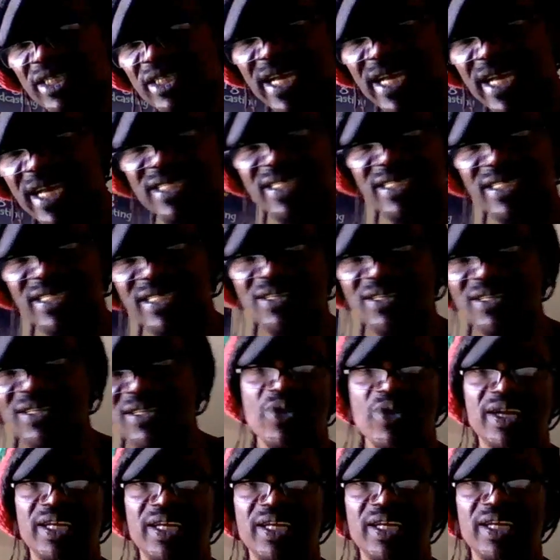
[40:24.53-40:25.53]
Texas. Good
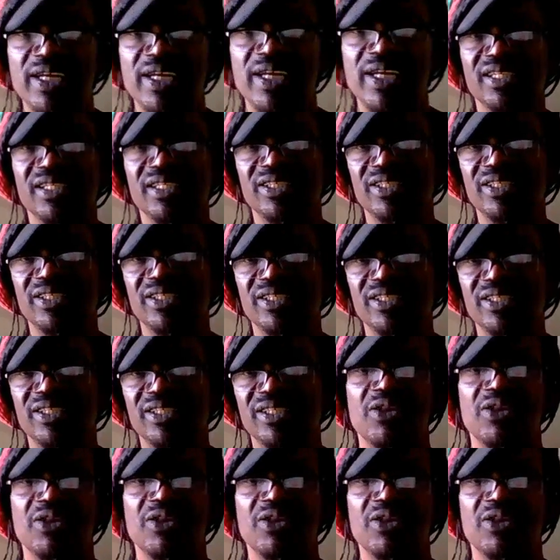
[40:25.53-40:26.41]
morning to all the